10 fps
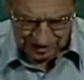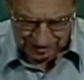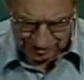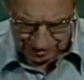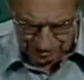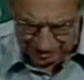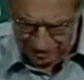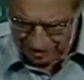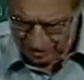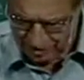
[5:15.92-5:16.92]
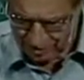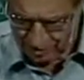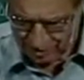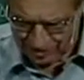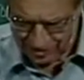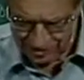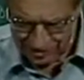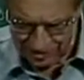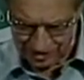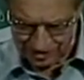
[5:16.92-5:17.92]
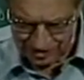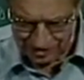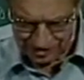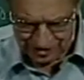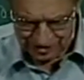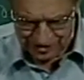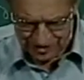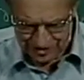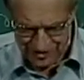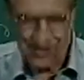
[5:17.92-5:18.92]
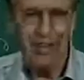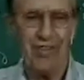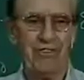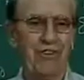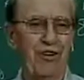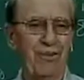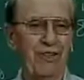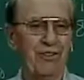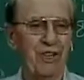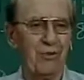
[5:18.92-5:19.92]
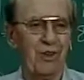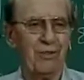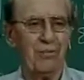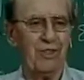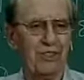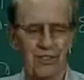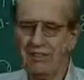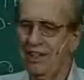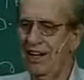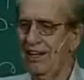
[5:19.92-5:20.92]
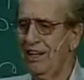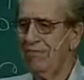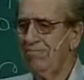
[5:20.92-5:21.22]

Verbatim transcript: great plan of salvation if there had been only one person of the Godhead?